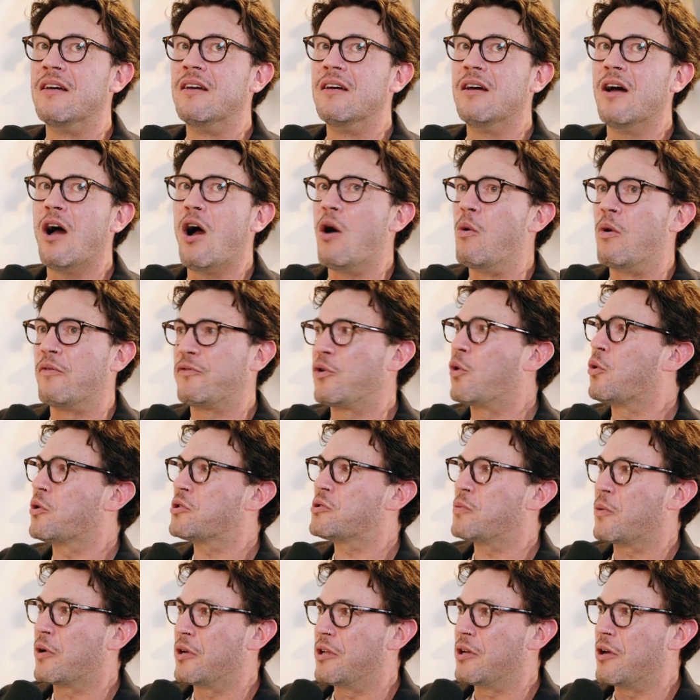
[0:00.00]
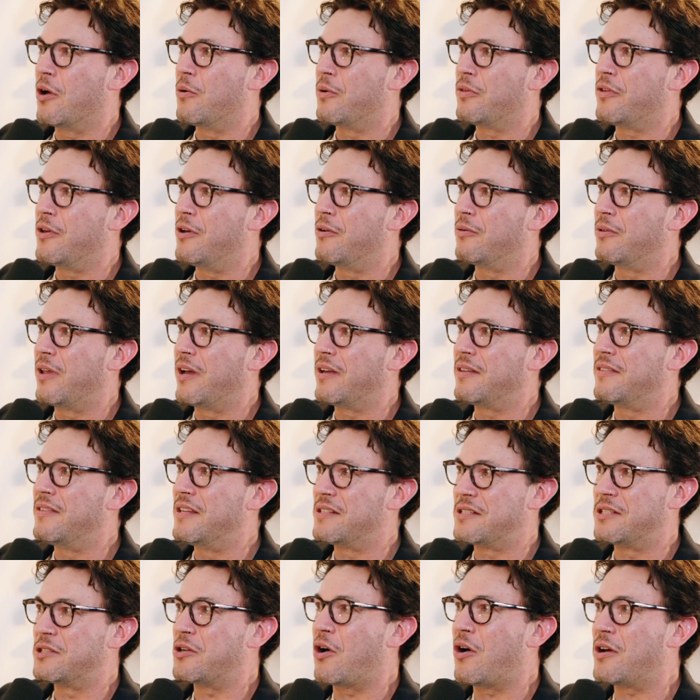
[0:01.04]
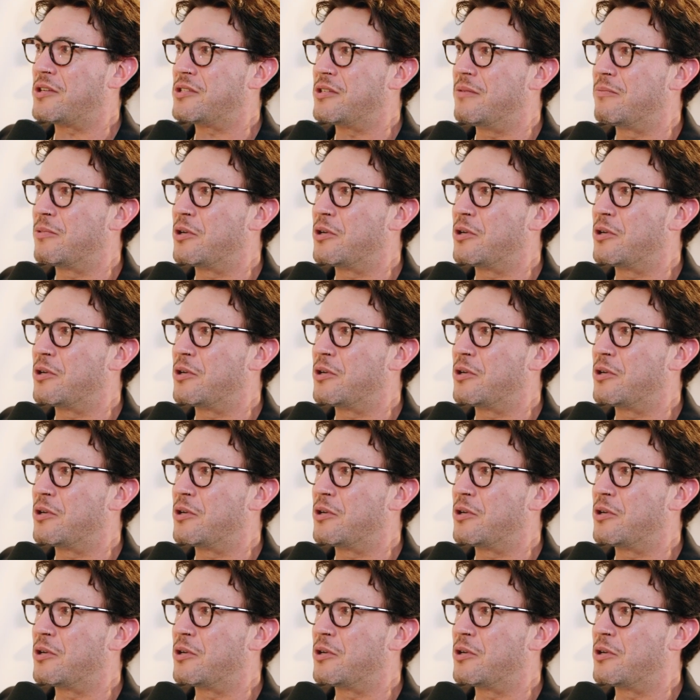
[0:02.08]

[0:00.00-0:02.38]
oh, of course we're going to go with you. Like, this is awesome.